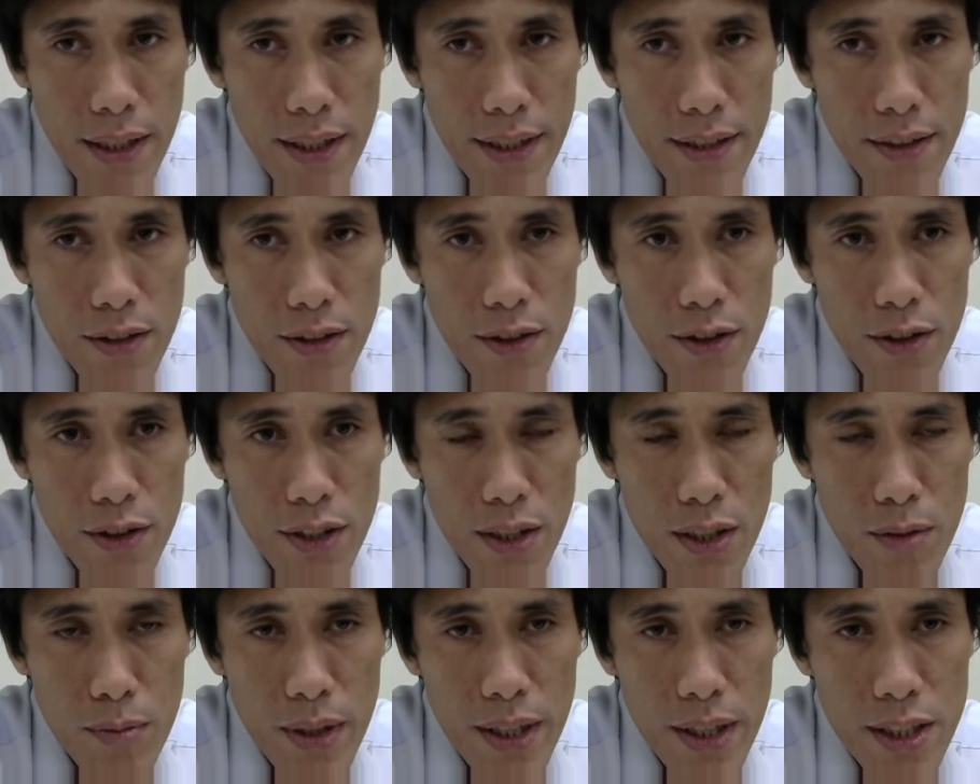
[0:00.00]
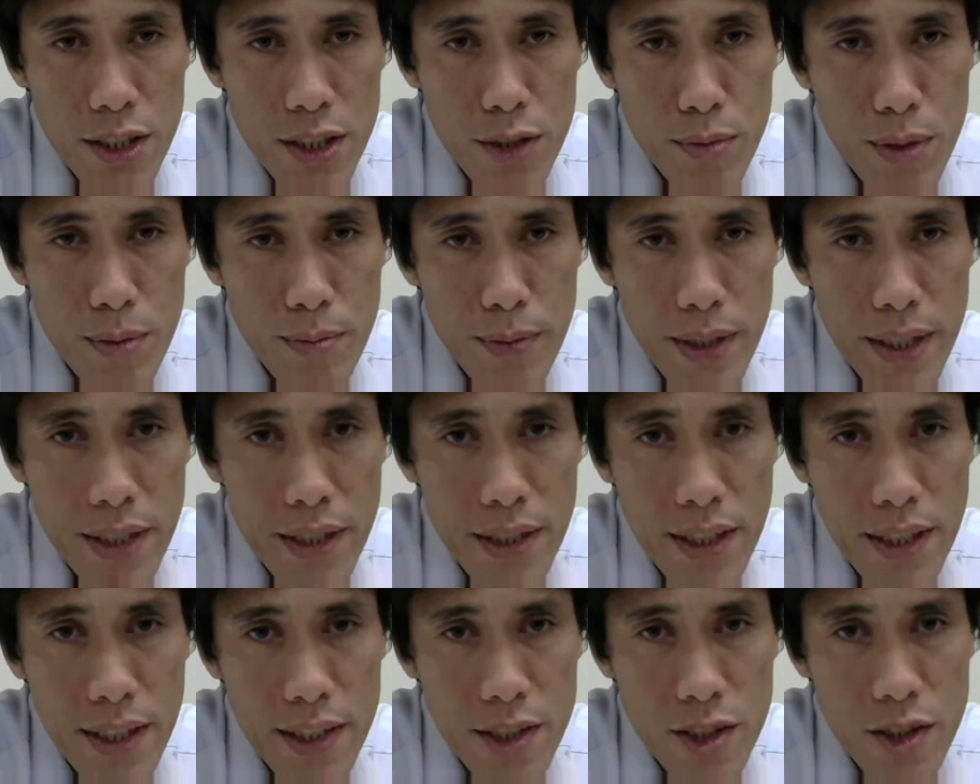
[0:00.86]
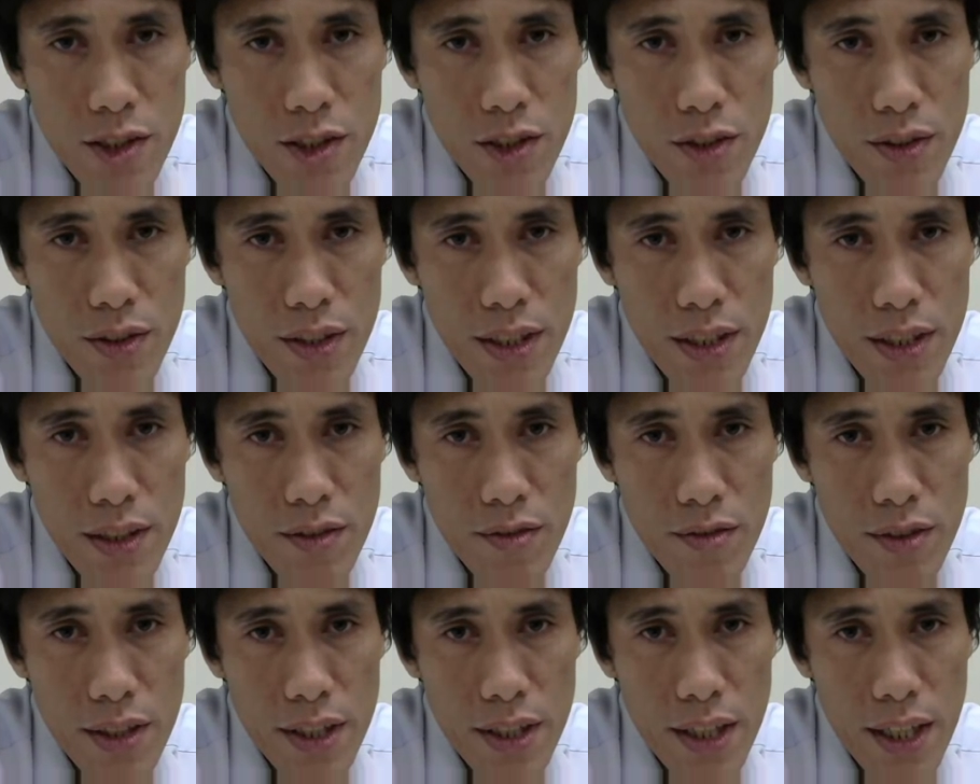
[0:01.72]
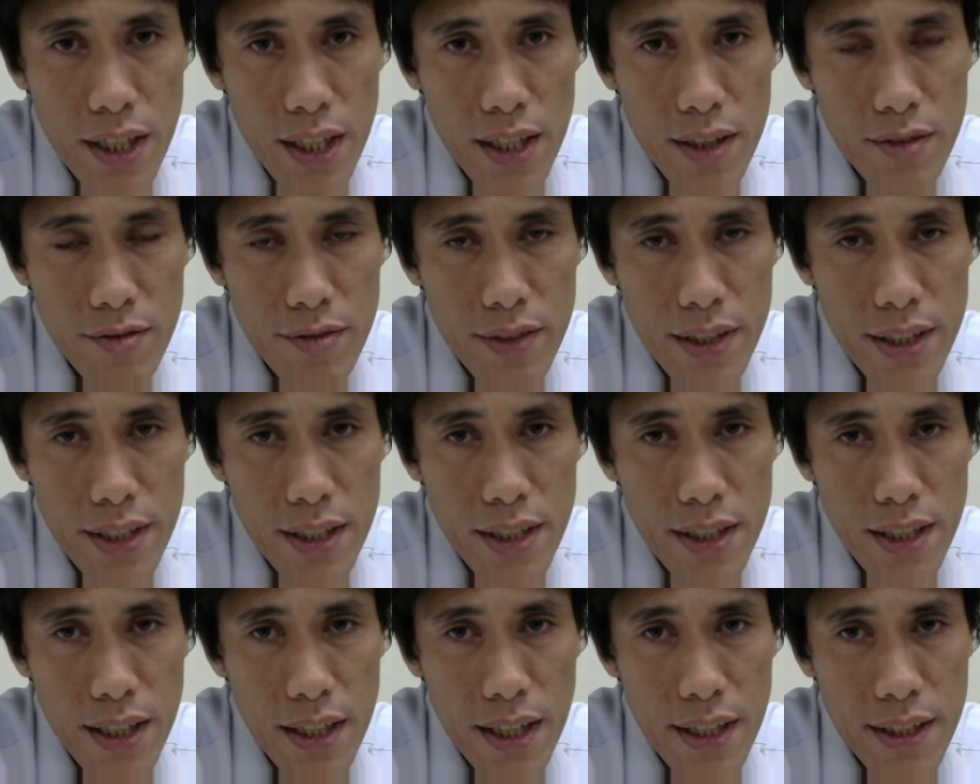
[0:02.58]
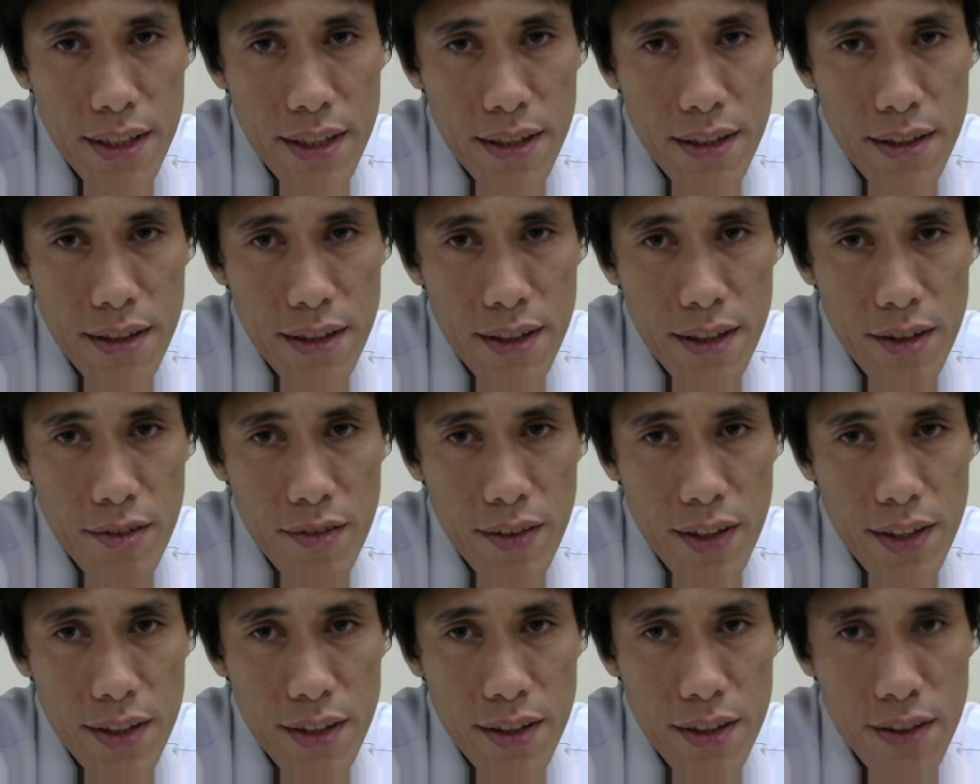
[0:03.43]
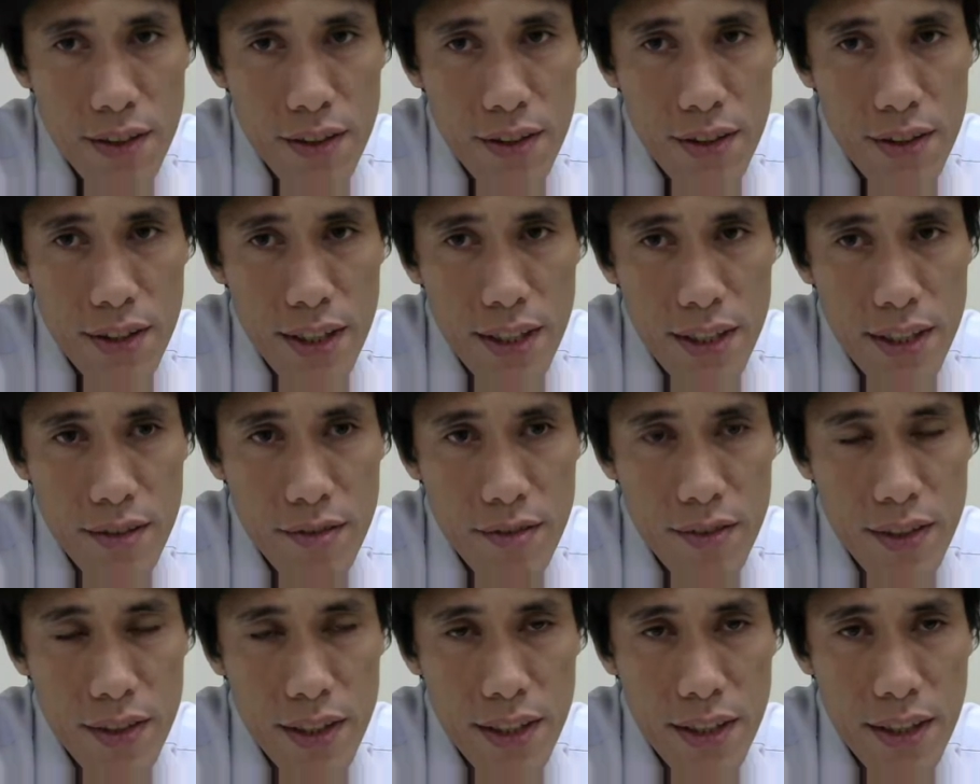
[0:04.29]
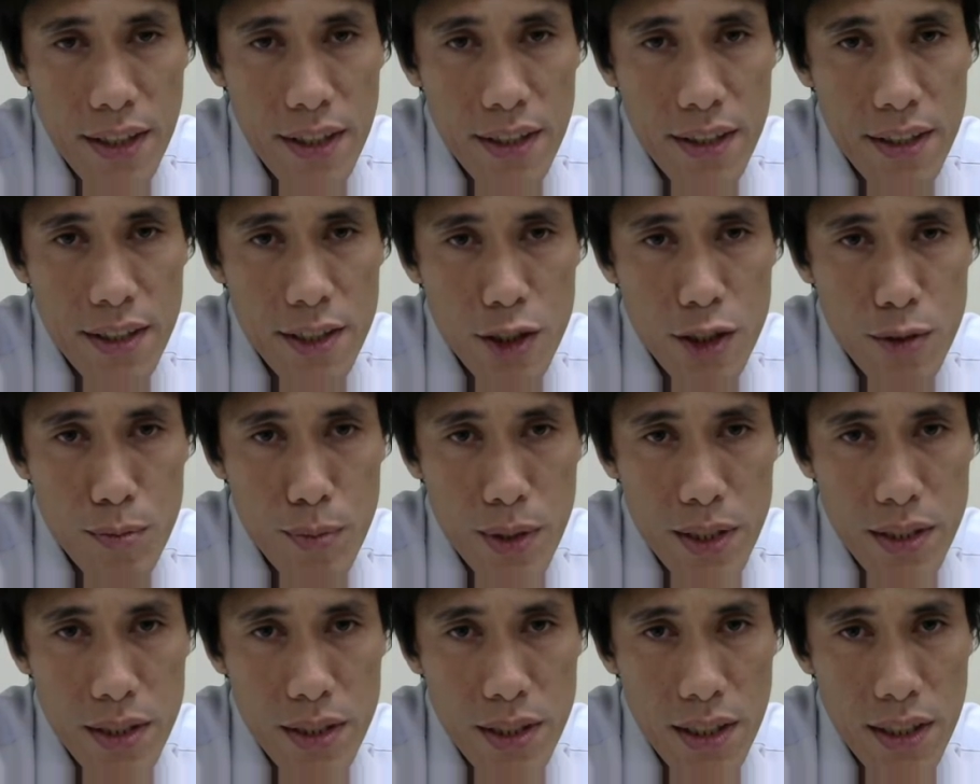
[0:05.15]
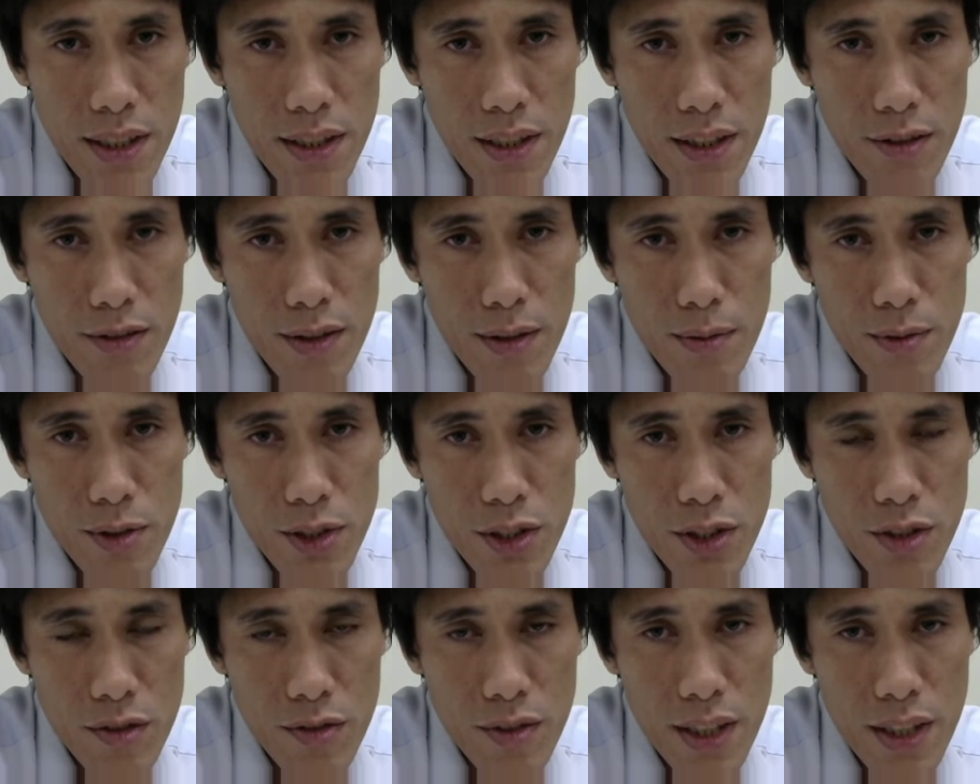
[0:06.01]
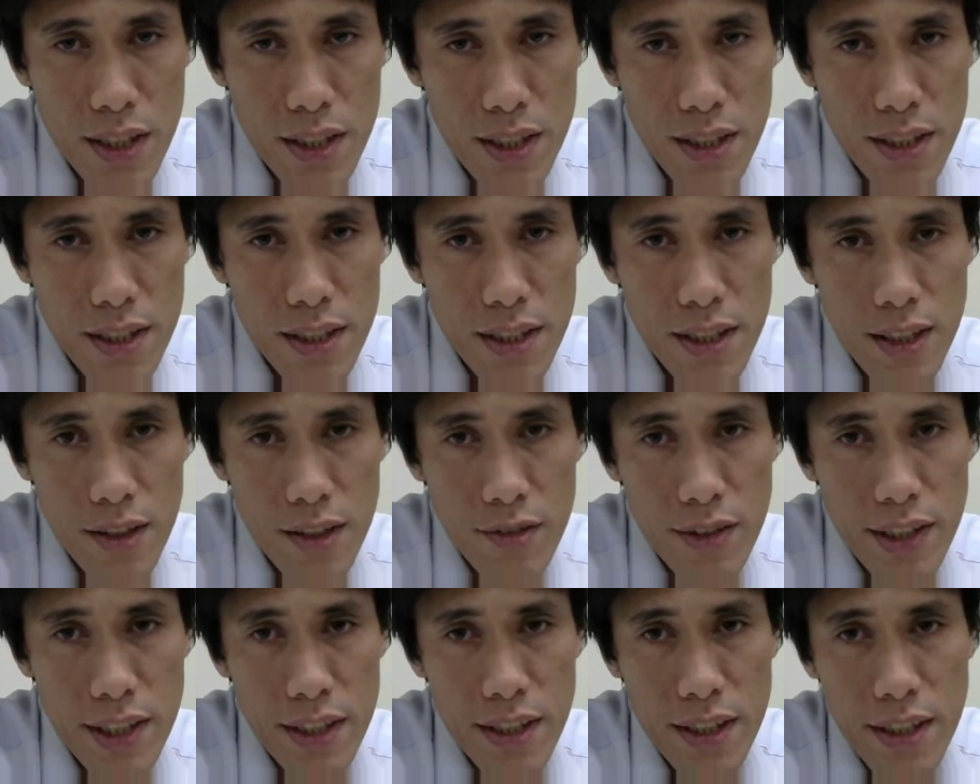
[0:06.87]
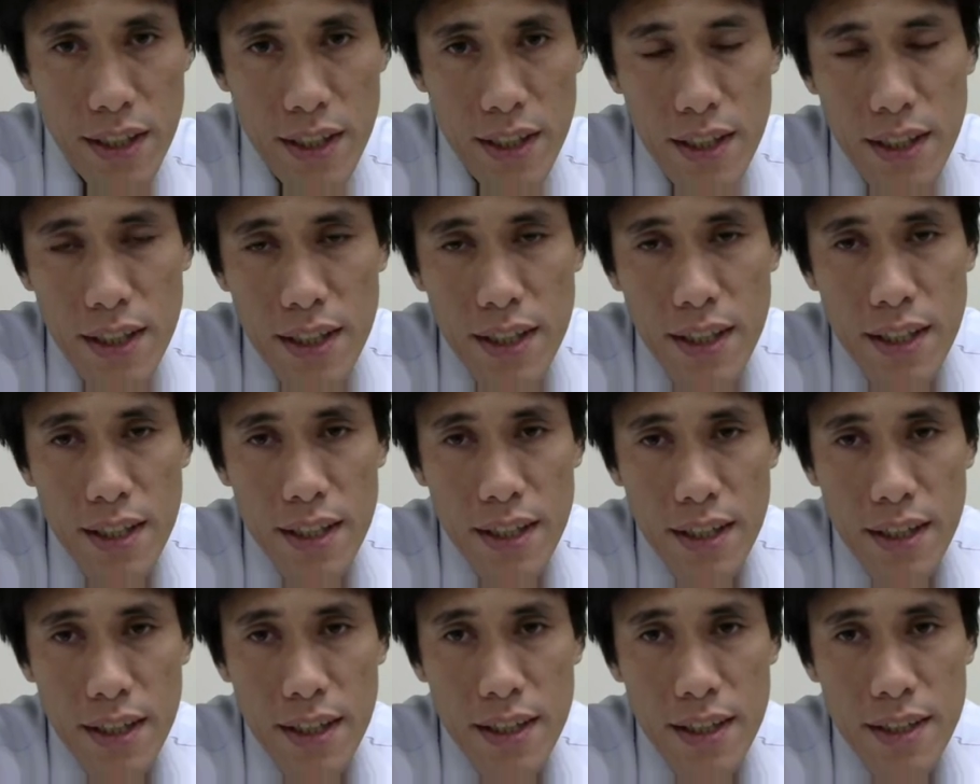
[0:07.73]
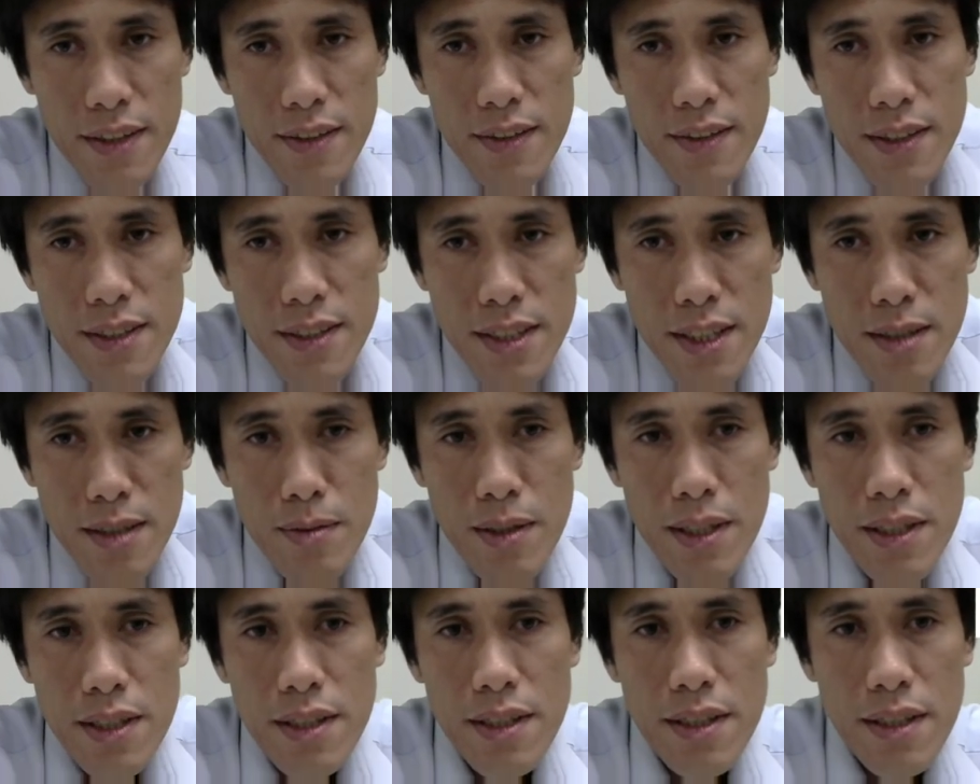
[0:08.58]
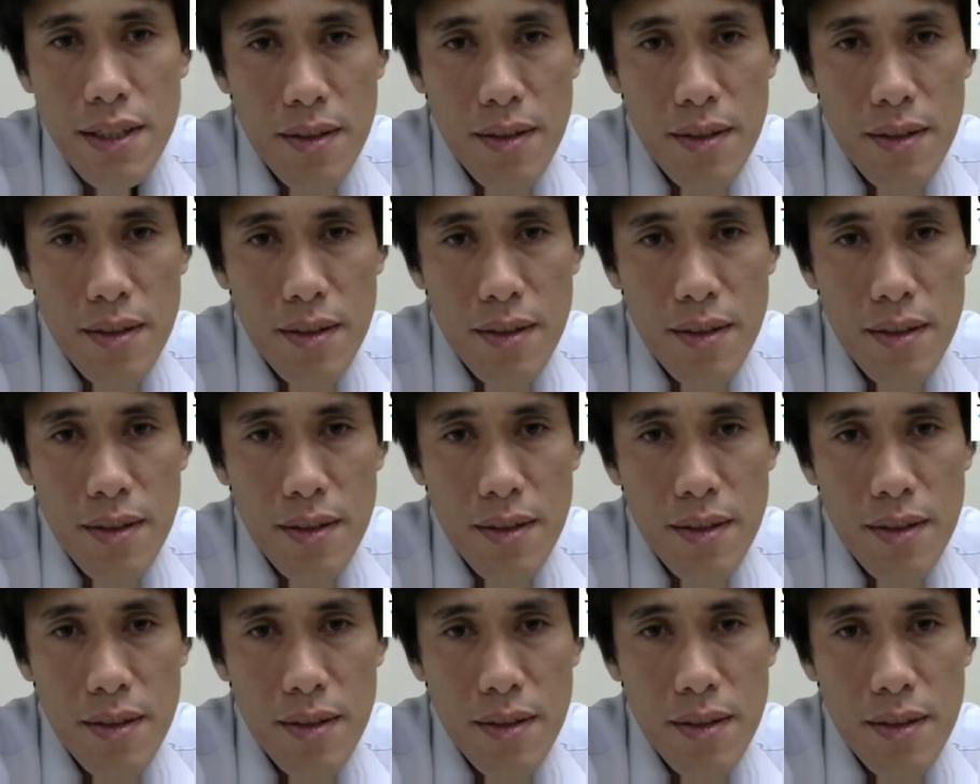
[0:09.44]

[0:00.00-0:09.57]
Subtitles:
no remarks be made as though it were a very light thing whether or not we regard the special requirements of God in regard to the Sabbath.